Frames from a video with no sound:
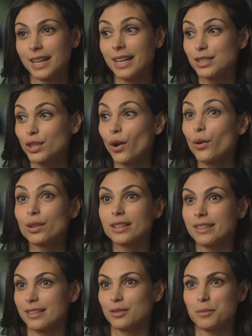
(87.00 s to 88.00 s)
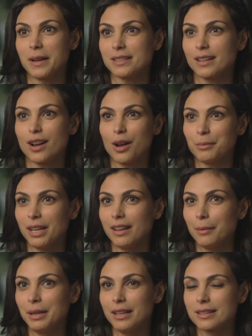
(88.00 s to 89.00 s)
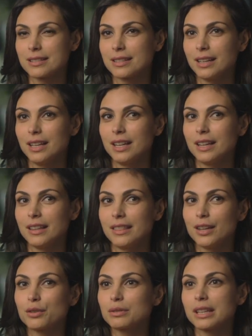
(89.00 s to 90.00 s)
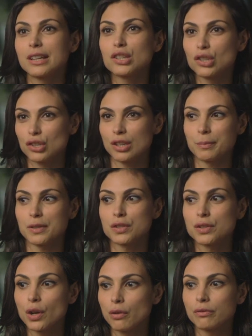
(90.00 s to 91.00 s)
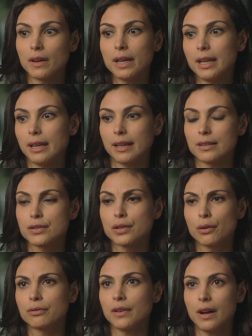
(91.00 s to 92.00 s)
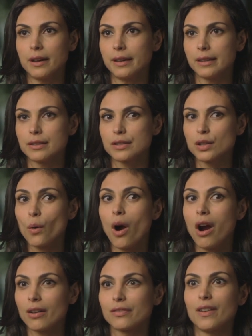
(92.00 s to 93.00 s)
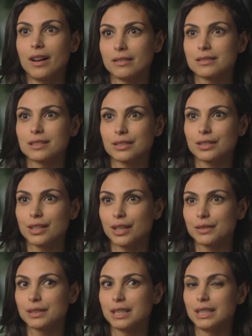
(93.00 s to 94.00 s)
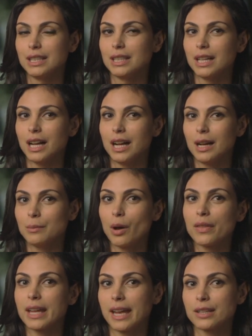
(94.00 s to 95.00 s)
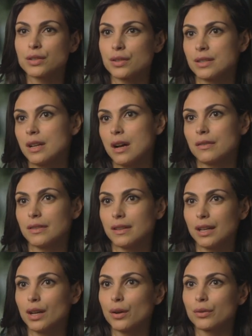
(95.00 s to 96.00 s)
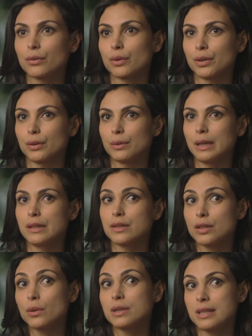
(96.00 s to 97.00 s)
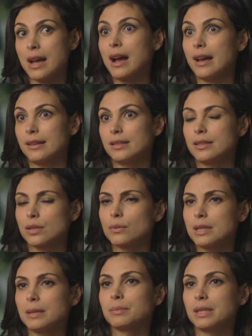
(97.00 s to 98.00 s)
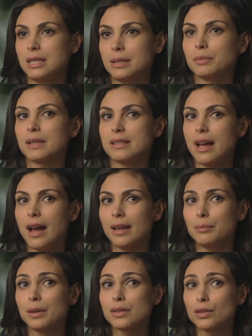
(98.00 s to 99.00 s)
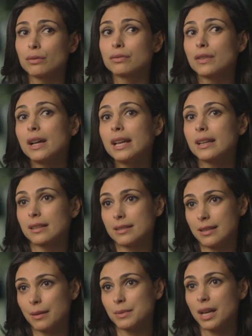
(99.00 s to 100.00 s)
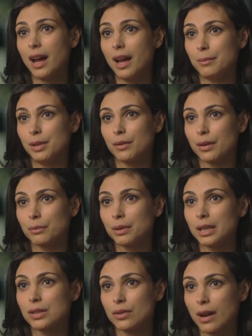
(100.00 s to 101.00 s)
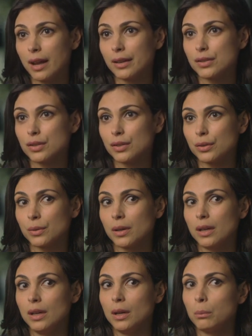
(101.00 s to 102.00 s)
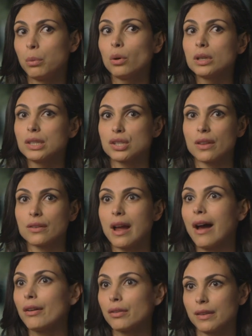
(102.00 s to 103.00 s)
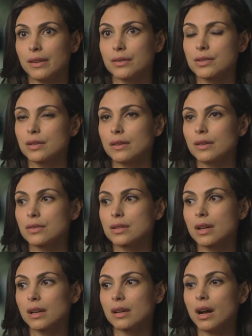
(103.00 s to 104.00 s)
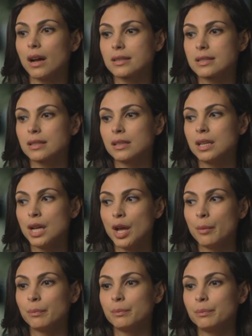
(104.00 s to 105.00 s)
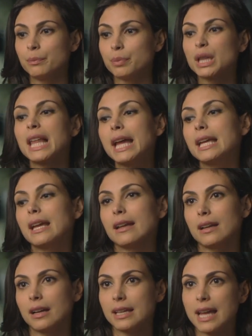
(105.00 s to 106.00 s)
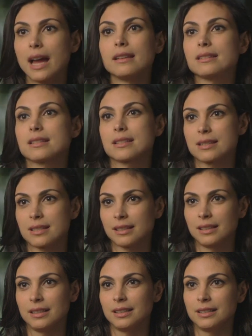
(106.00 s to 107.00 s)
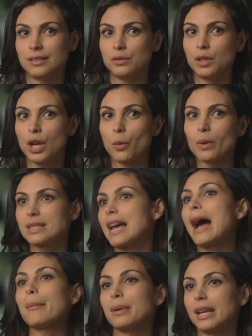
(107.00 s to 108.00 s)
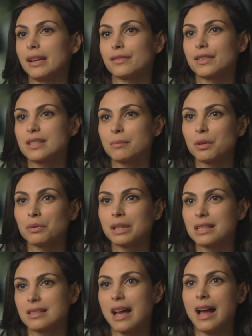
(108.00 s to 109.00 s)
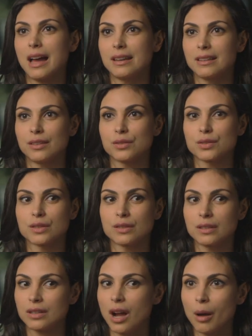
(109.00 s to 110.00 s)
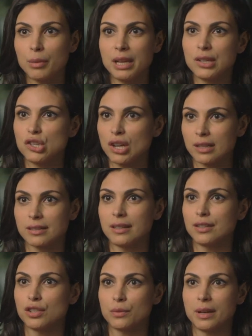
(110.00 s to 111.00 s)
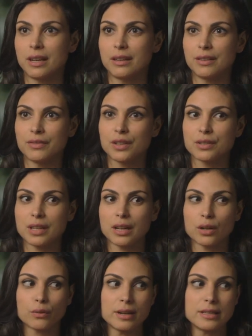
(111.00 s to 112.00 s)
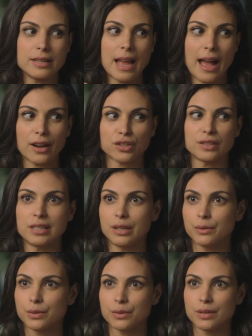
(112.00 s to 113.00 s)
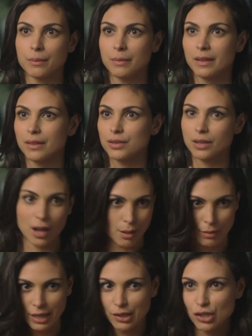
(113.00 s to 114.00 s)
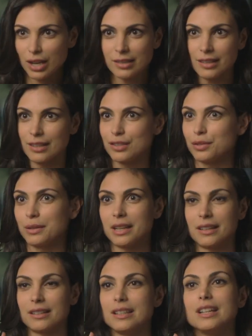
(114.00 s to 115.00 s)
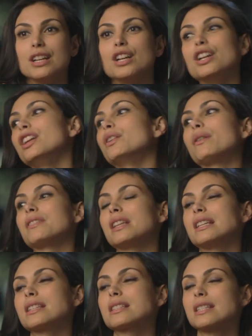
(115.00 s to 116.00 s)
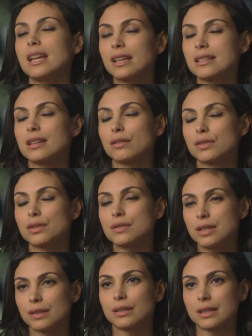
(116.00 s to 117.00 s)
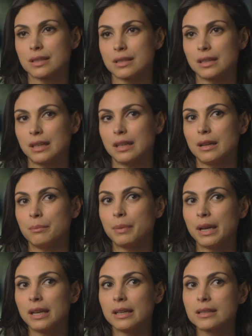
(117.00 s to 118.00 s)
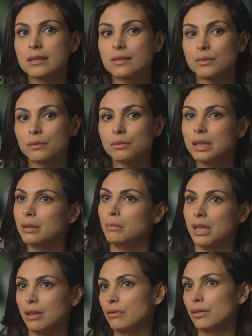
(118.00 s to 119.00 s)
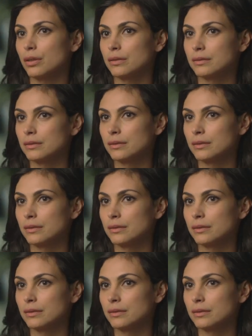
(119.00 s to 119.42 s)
It totally is a romantic comedy. I mean, it's their relationship is so funny and so fun and so heartfelt, you know. Um, all the cancer stuff that they go through is so sad, so deeply, deeply sad, but so funny at the same time. You know, they're really trying to pull each other out of it. There's there's a constant playing against, you know, what's happening. If it's something really sad, then there's comedy injected into it and if there's like a crazy action sequence or something there's comedy injected into it and you know it doesn't take itself too seriously but it is really meaningful